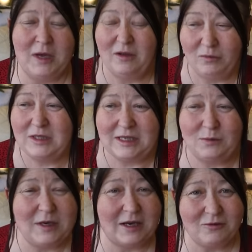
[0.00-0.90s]
We
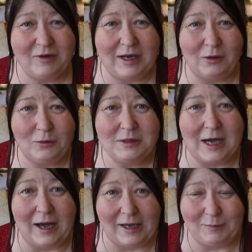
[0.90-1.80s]
had a really good
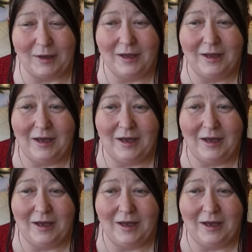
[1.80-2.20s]
time,